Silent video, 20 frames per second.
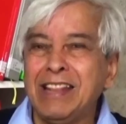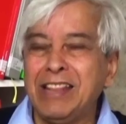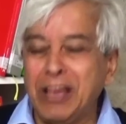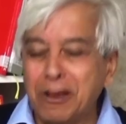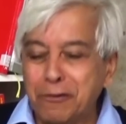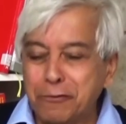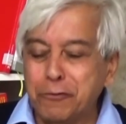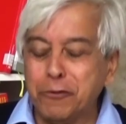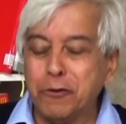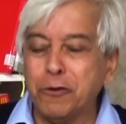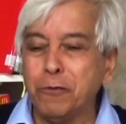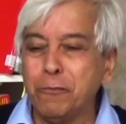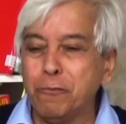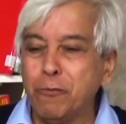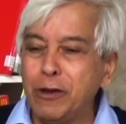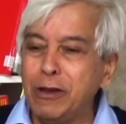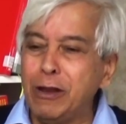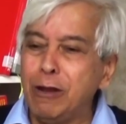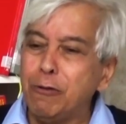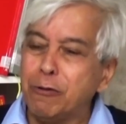Therefore,
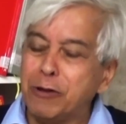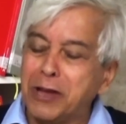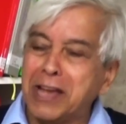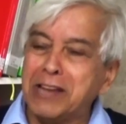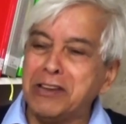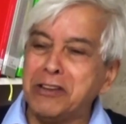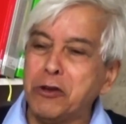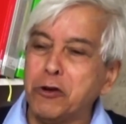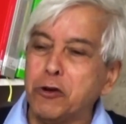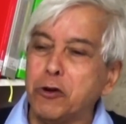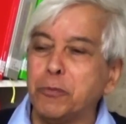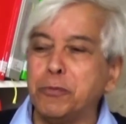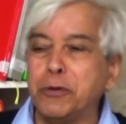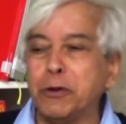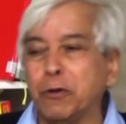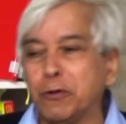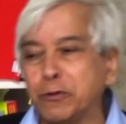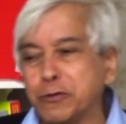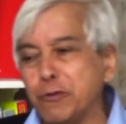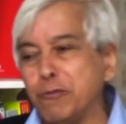when you're looking at Europe,
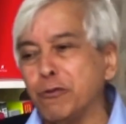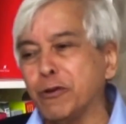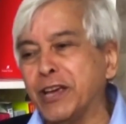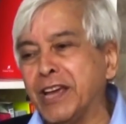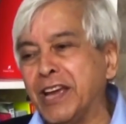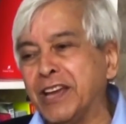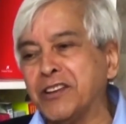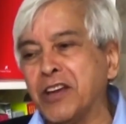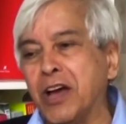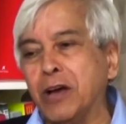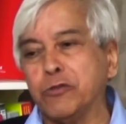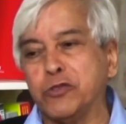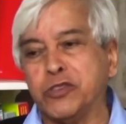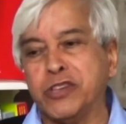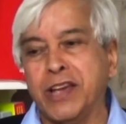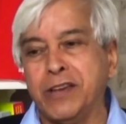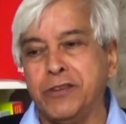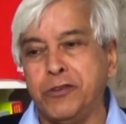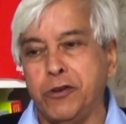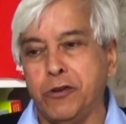you're also looking at
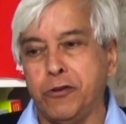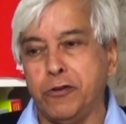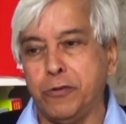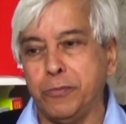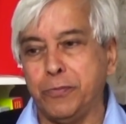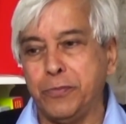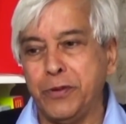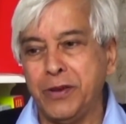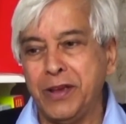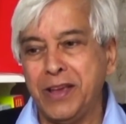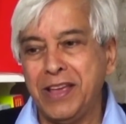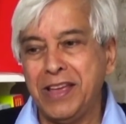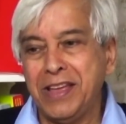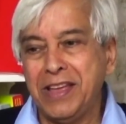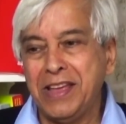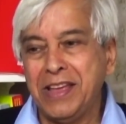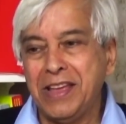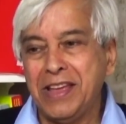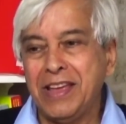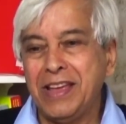outside Europe.
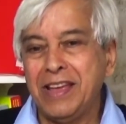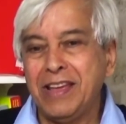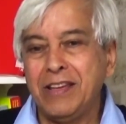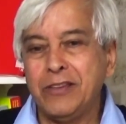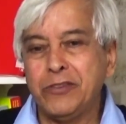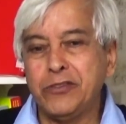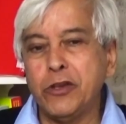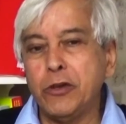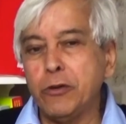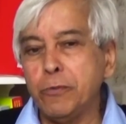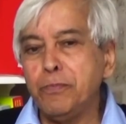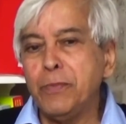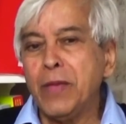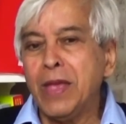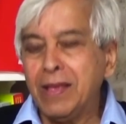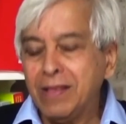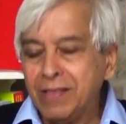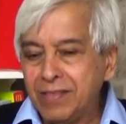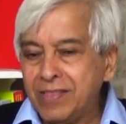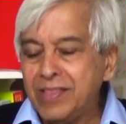So
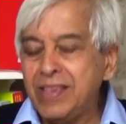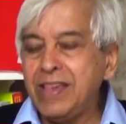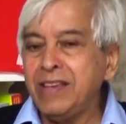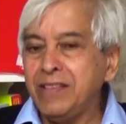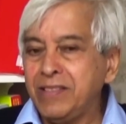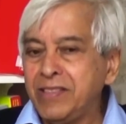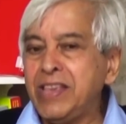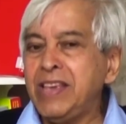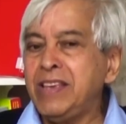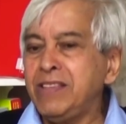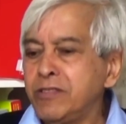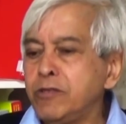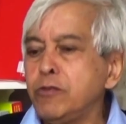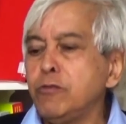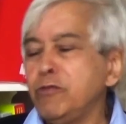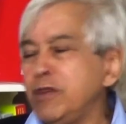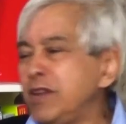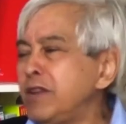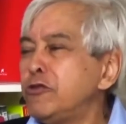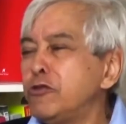these
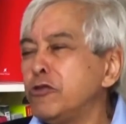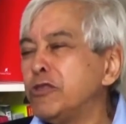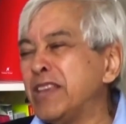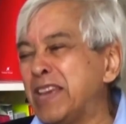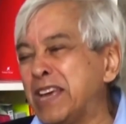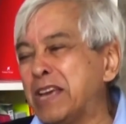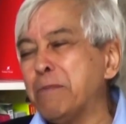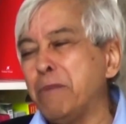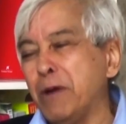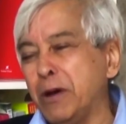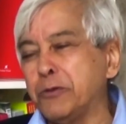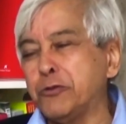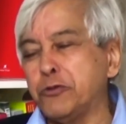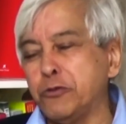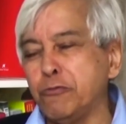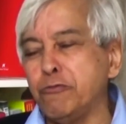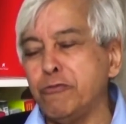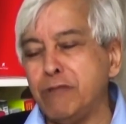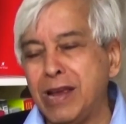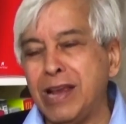you need to think about
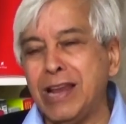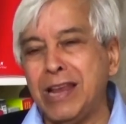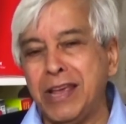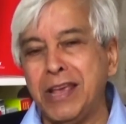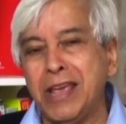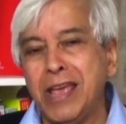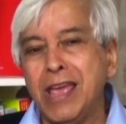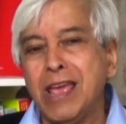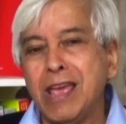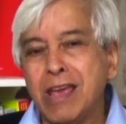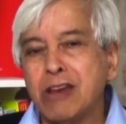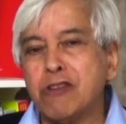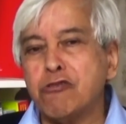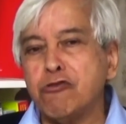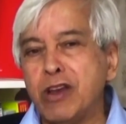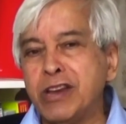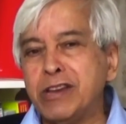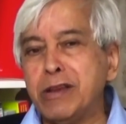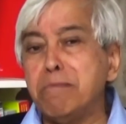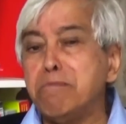to really
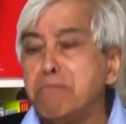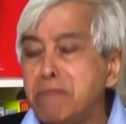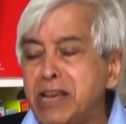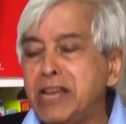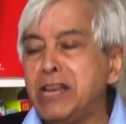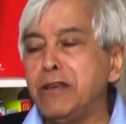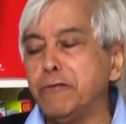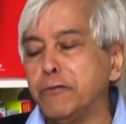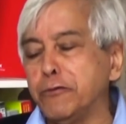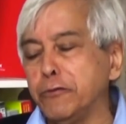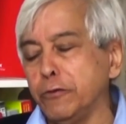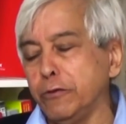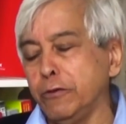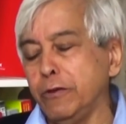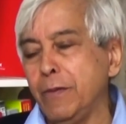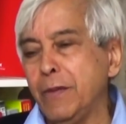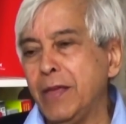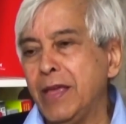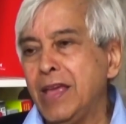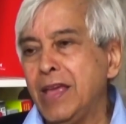create a meaningful